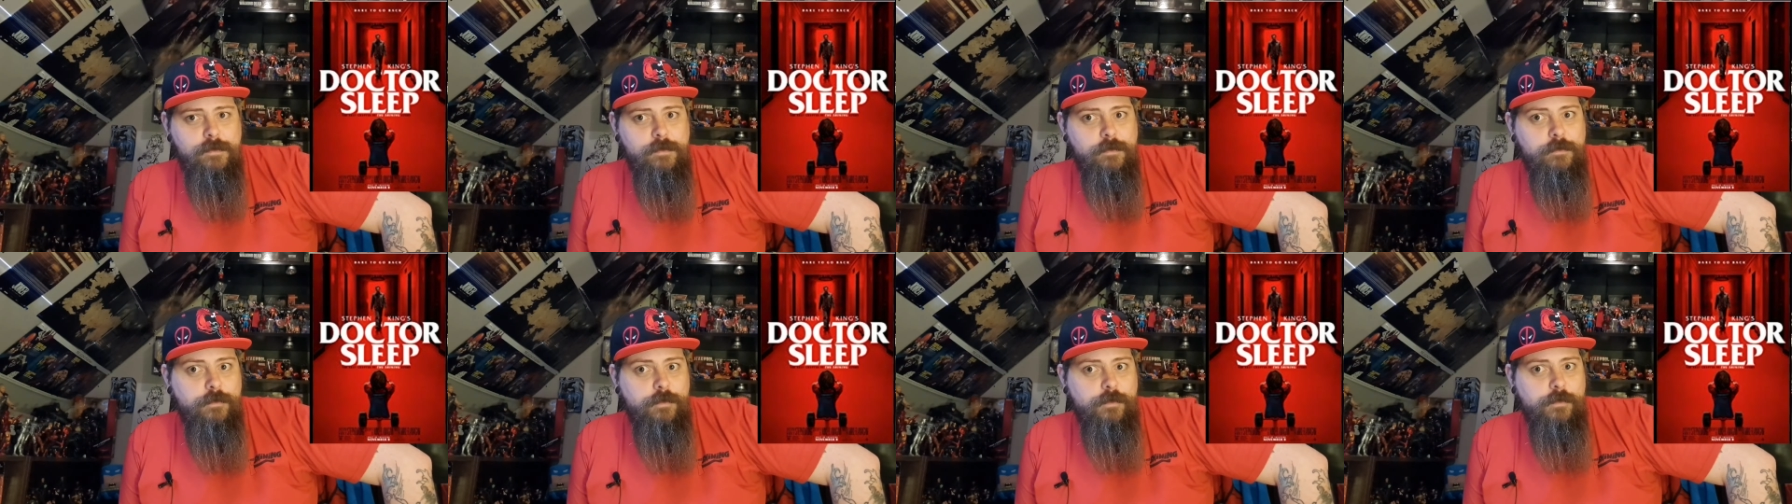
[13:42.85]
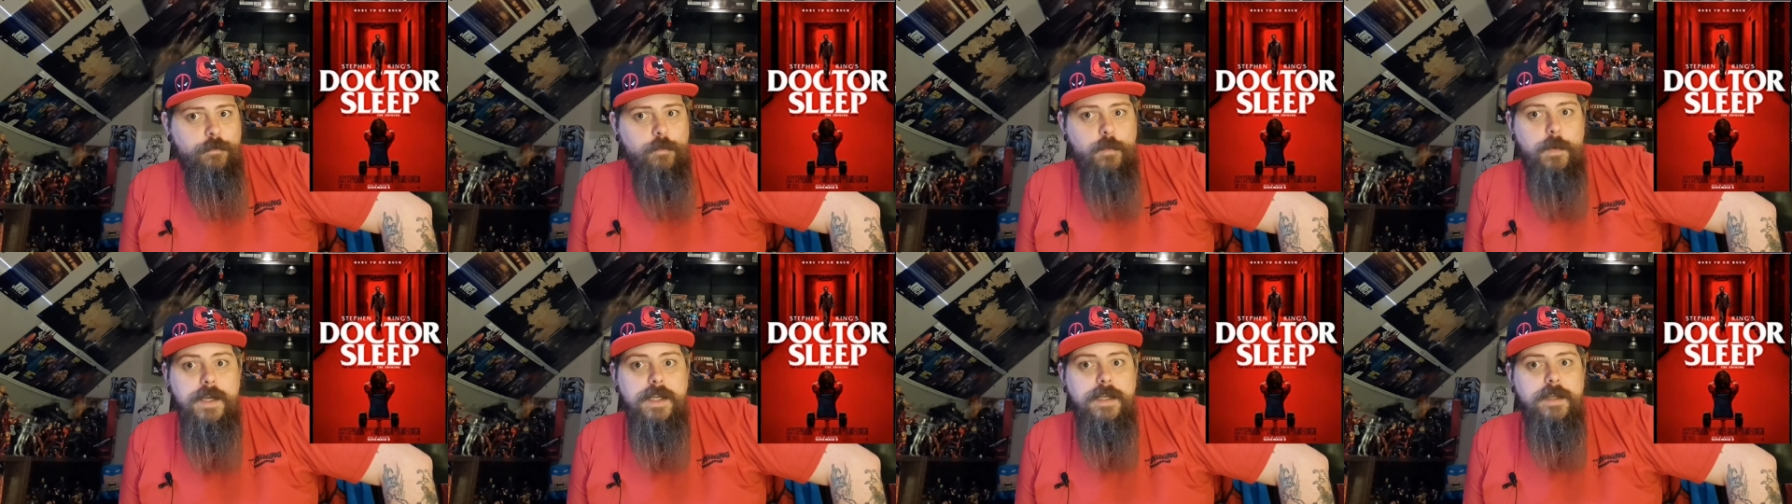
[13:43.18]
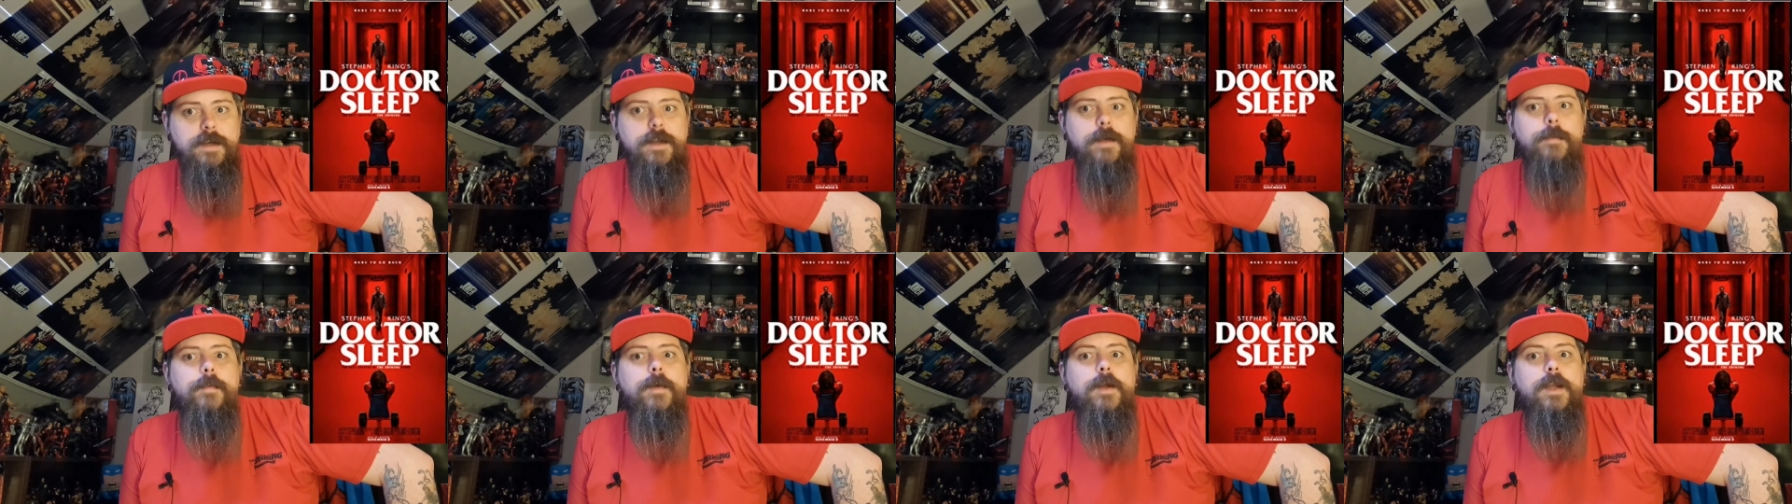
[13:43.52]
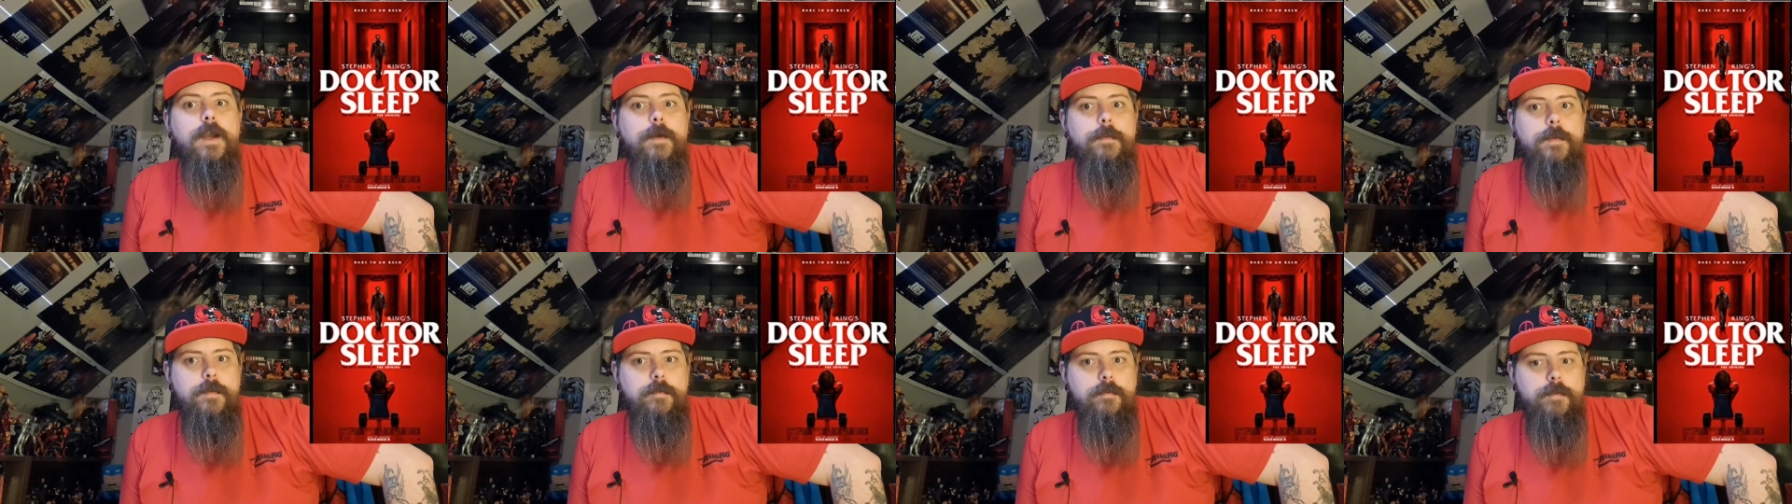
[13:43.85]
sort of waking up and
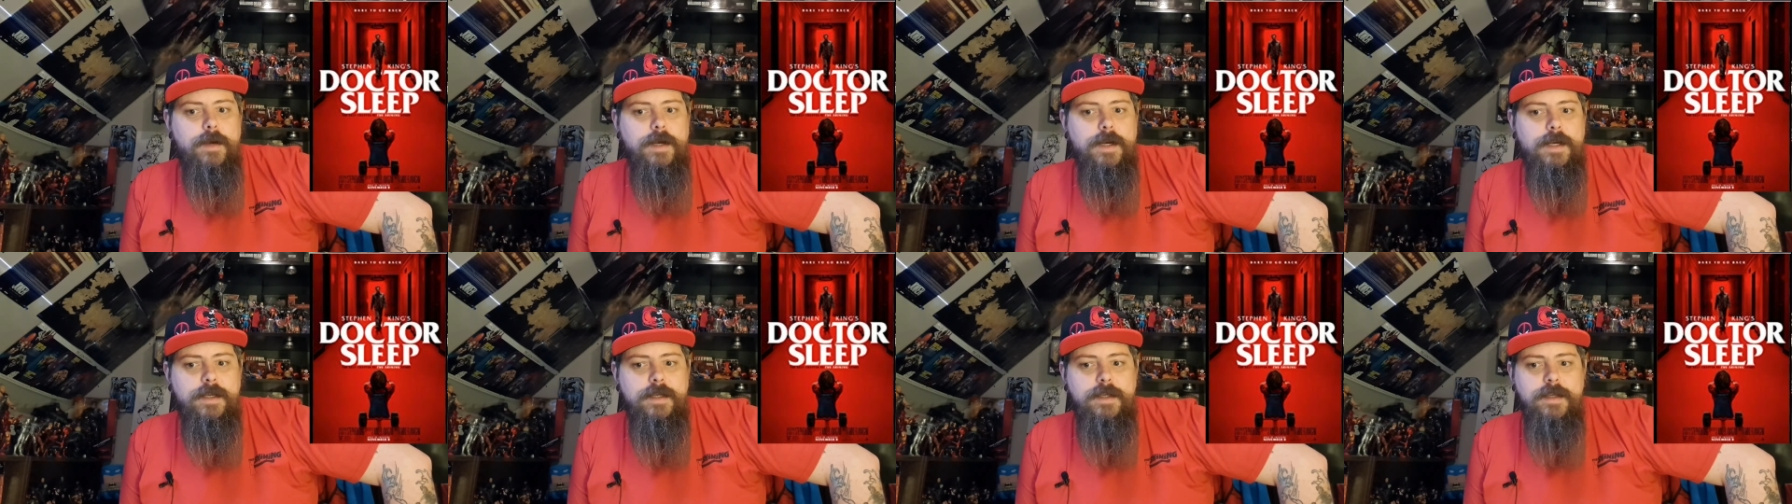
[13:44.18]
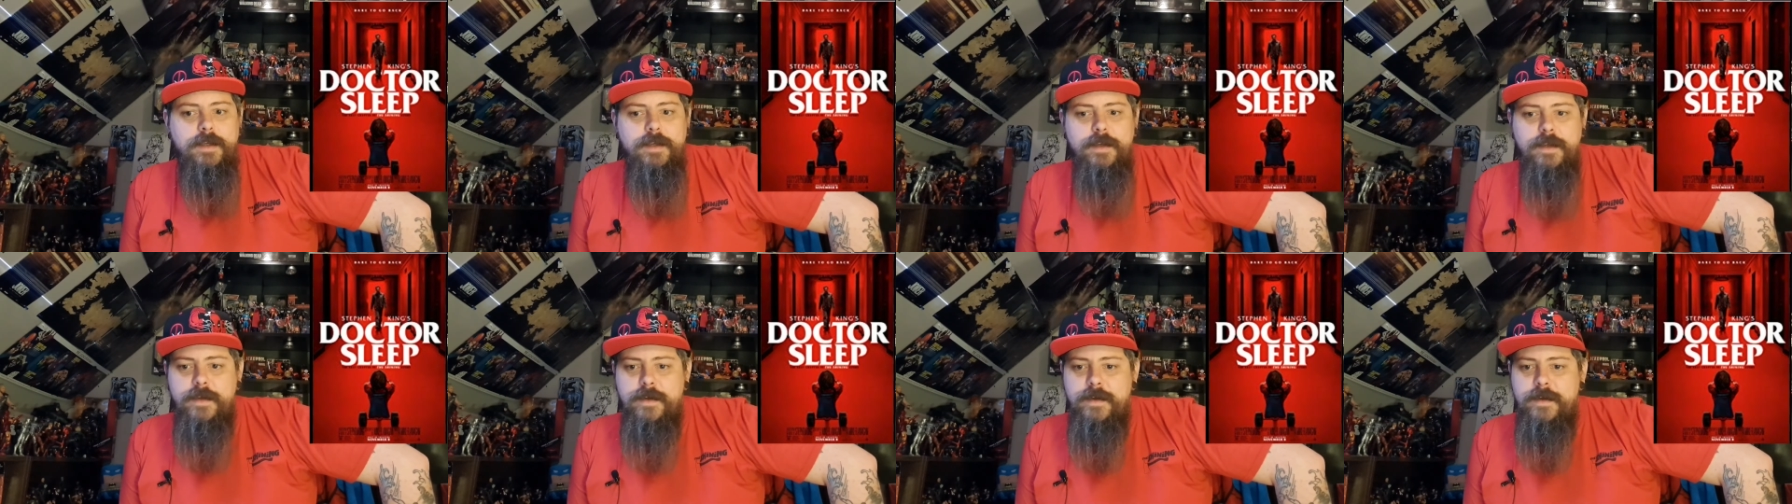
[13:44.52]
coming back,